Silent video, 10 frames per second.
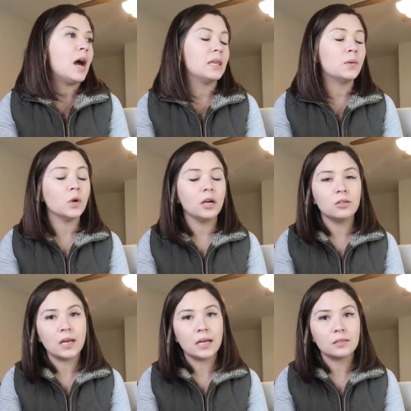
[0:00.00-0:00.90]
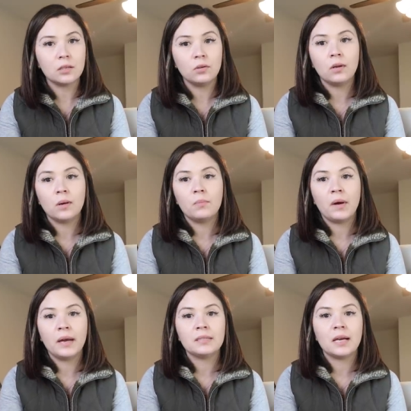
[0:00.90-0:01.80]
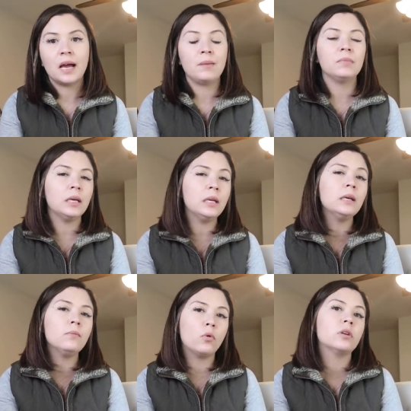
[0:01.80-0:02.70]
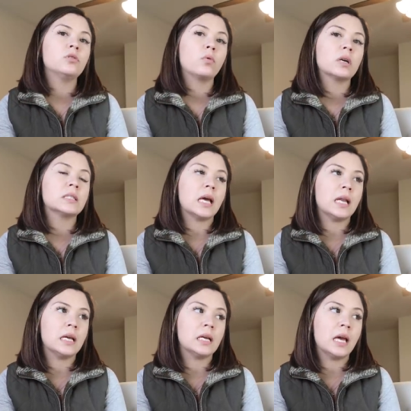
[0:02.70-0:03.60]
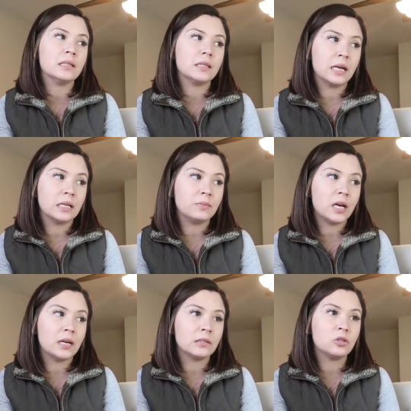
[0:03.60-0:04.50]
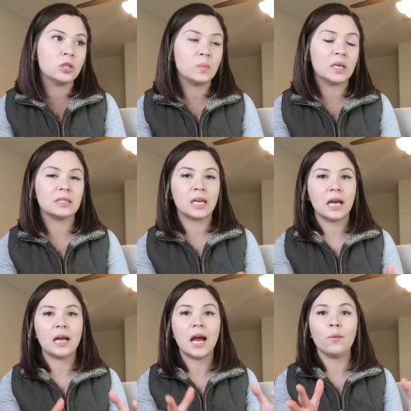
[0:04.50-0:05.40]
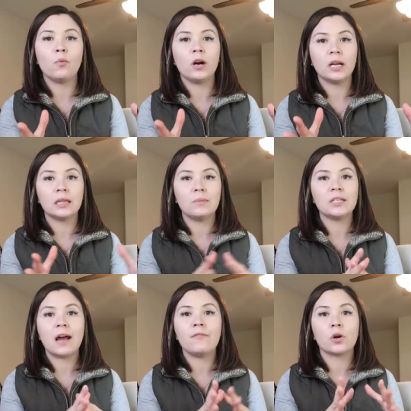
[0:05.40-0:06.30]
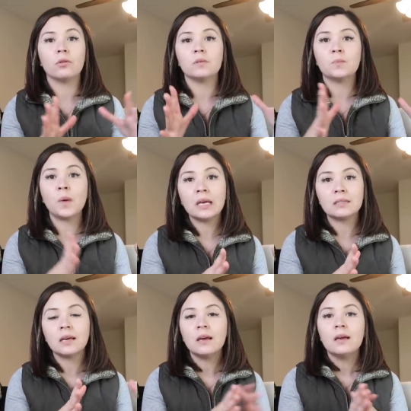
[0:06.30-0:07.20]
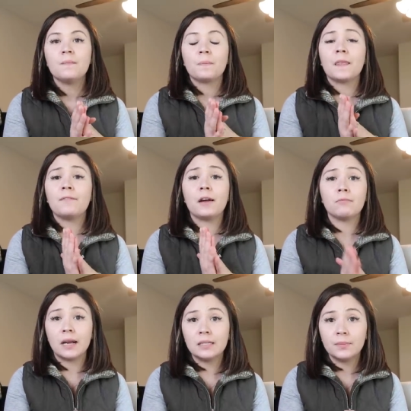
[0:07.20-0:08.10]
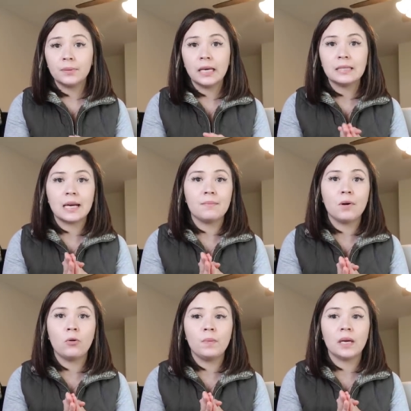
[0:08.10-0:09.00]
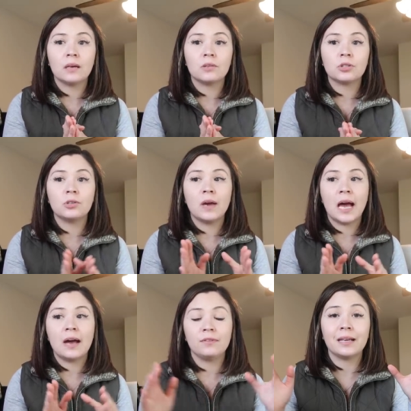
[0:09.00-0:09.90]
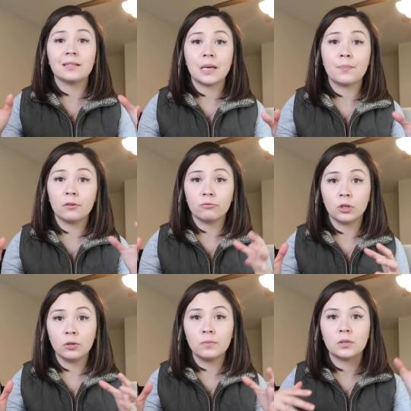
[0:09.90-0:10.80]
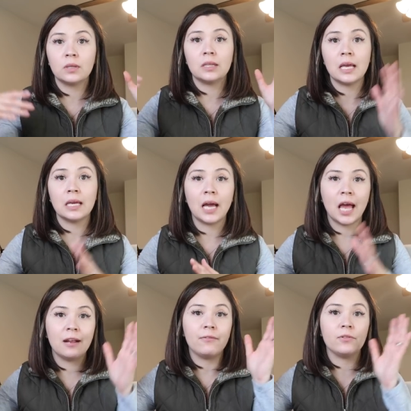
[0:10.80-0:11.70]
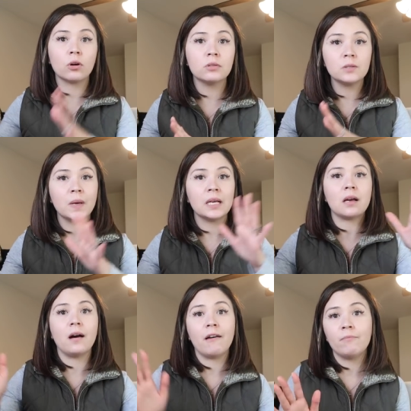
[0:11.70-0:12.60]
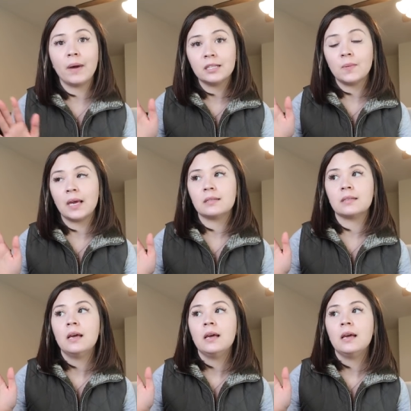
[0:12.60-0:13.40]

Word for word: I think we're gonna do that soon, but I'm leaning more towards getting a stand-up desk just because again, I'm wanting them to have their own space. If I rent a place, I'm hoping to have like separate rooms so that they can kind of have their own space. I'll have my space.